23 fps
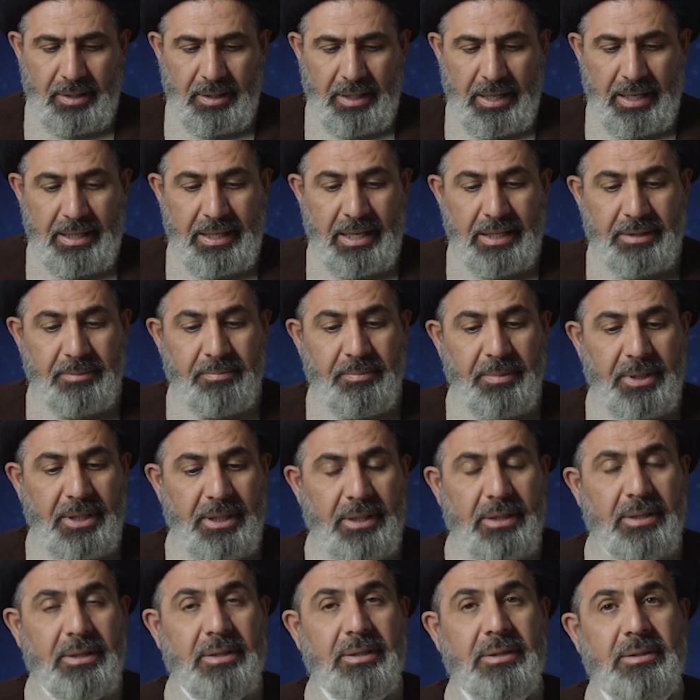And let
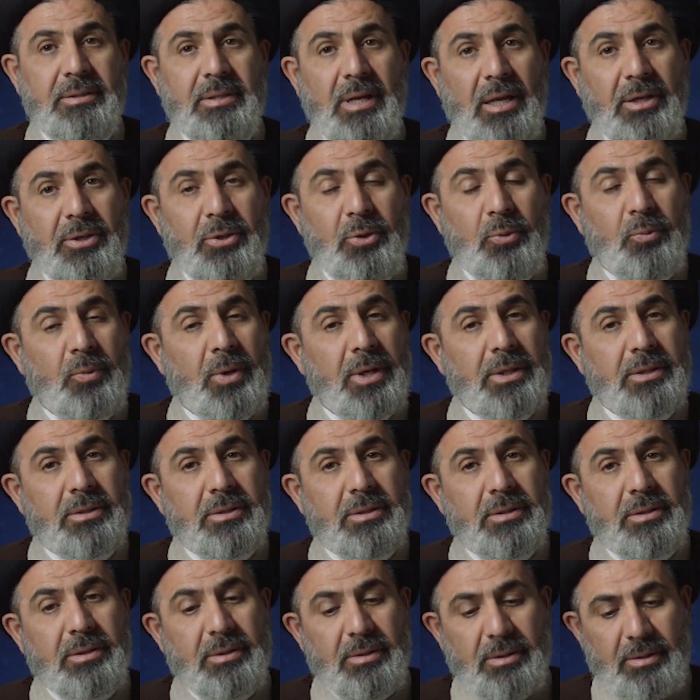me tell you
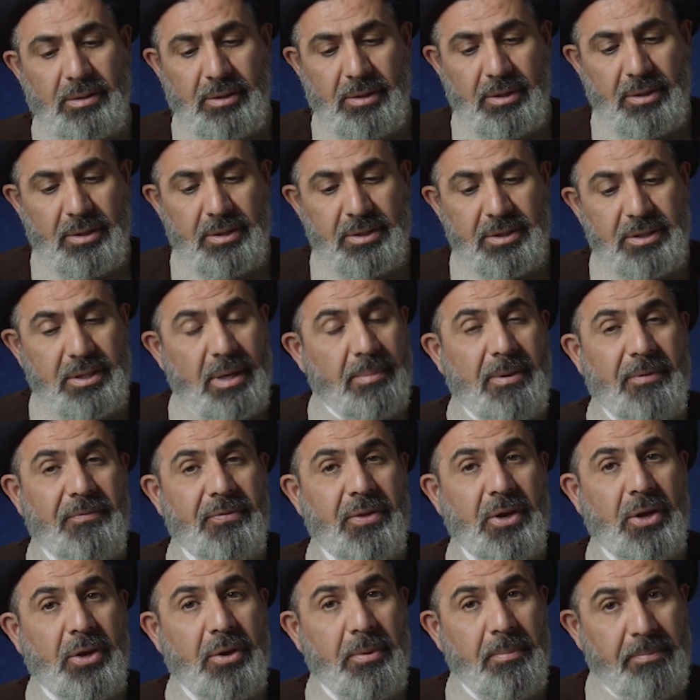what some of
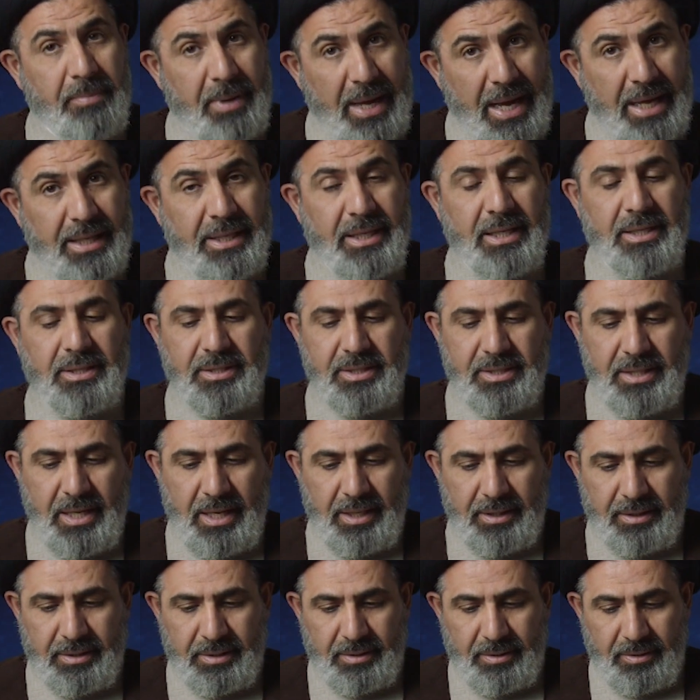the companions
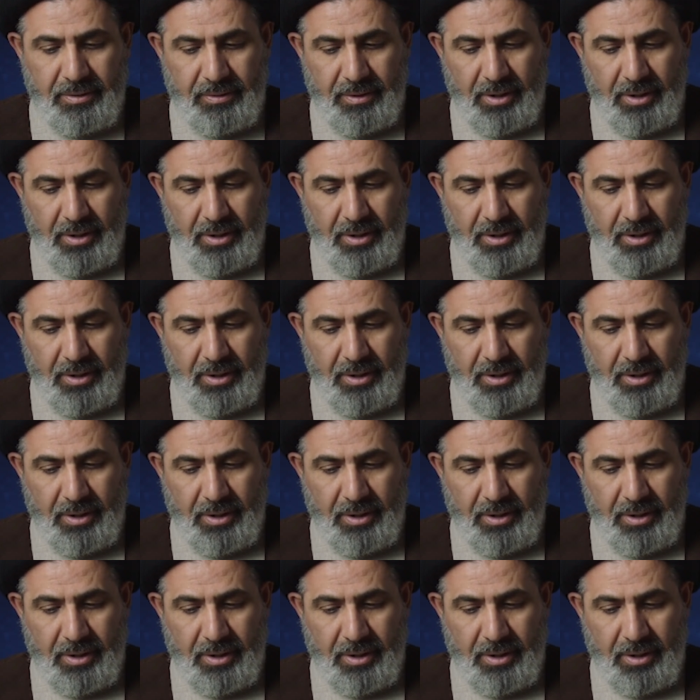said.